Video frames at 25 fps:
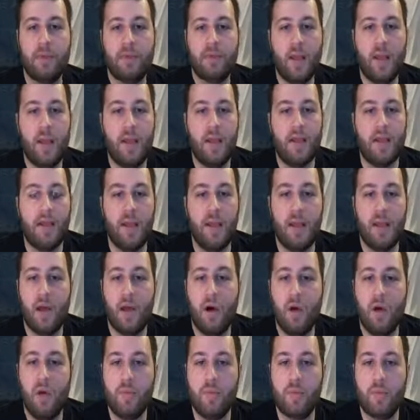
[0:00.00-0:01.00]
hey, take it
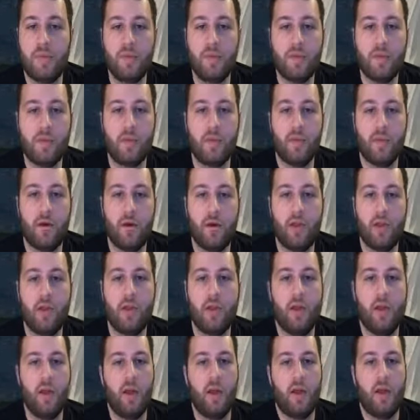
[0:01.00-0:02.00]
home, see what it's
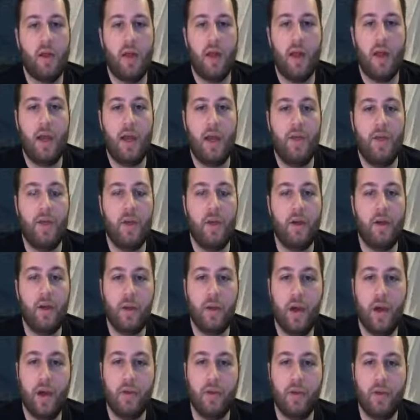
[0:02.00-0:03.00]
worth, and there you
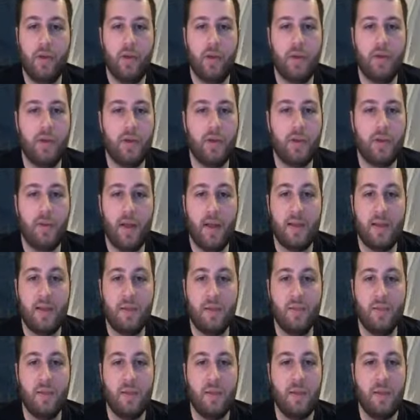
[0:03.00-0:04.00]
go. You just made
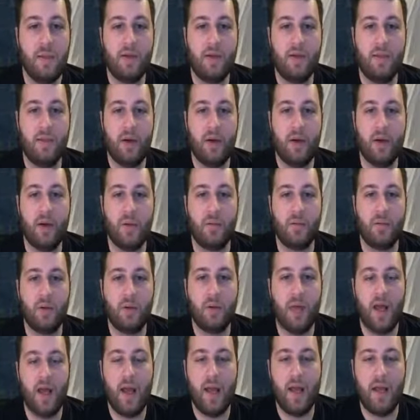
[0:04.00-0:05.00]
some easy money.
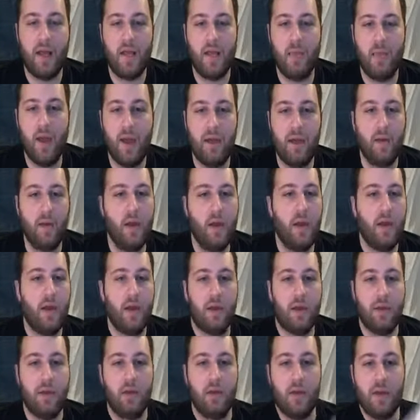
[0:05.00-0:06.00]
Put that on eBay,
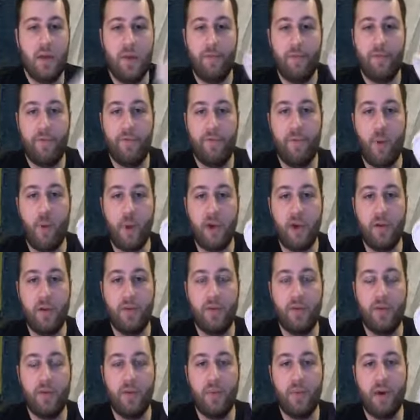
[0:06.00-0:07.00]
you can get 40 or
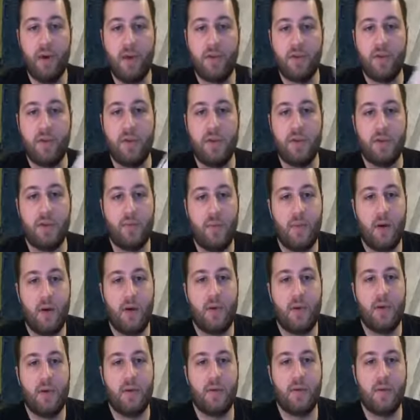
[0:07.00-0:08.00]
50 bucks for this
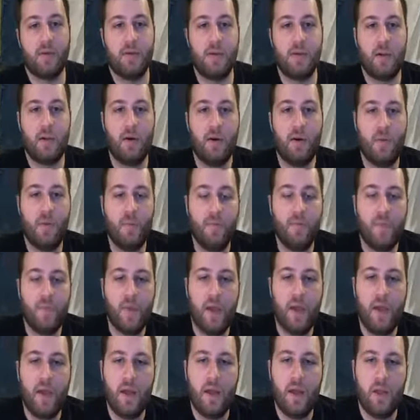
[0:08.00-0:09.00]
mug. So
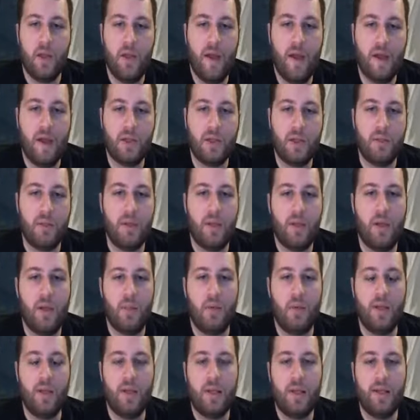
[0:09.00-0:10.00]
that should be a
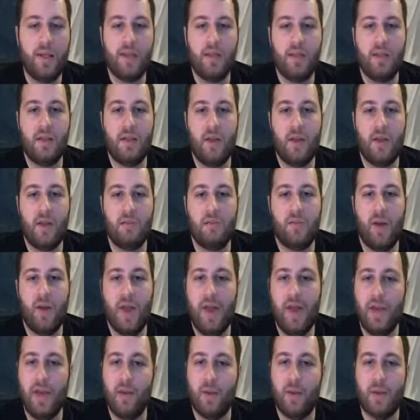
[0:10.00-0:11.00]
pretty easy thing for
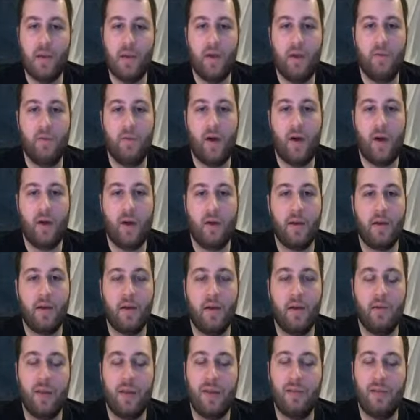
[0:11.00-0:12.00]
anybody to find.
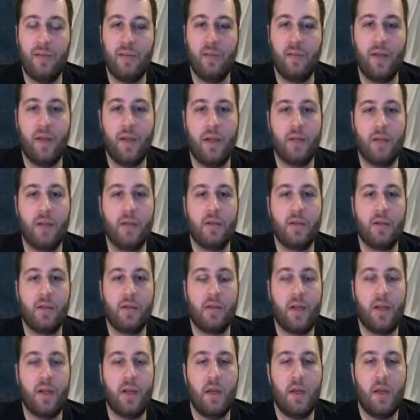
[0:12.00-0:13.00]
Great for
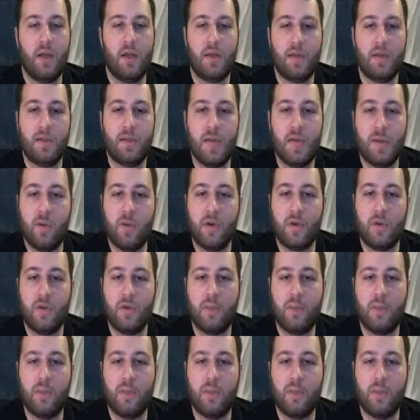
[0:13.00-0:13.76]
beginners. The same goes for